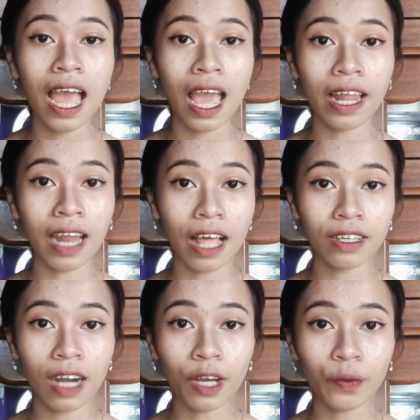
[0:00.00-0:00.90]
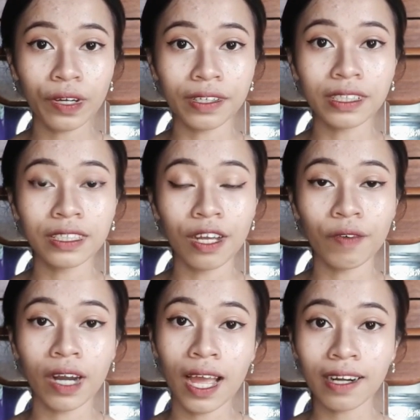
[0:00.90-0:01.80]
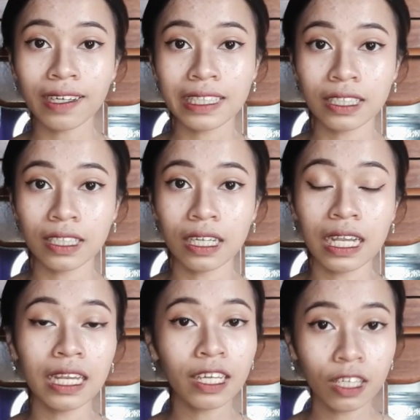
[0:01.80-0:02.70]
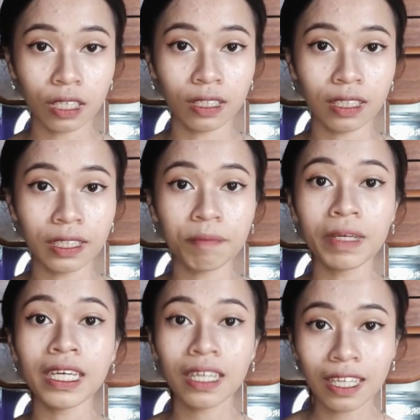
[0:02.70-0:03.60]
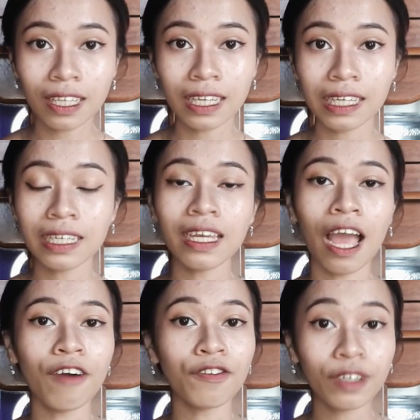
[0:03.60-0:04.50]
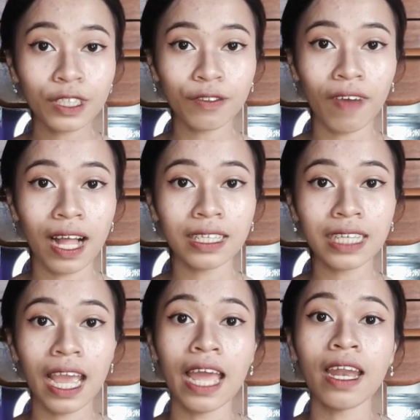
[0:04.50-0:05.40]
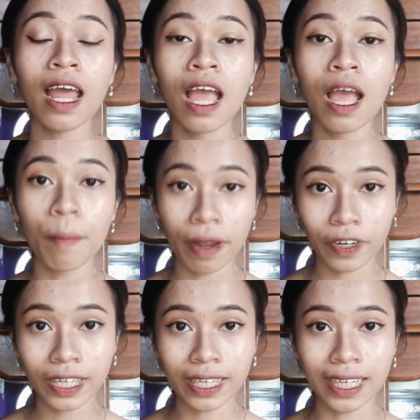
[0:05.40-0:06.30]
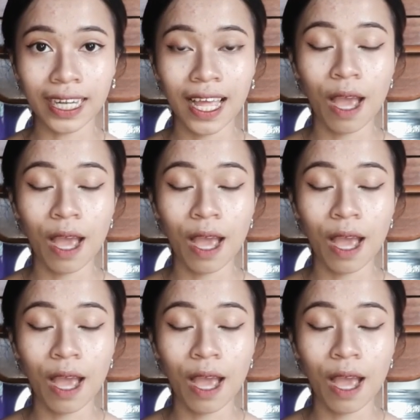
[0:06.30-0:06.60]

And other Aquarius there were Harrison, Lincoln, McKinley, Roosevelt, and Reagan.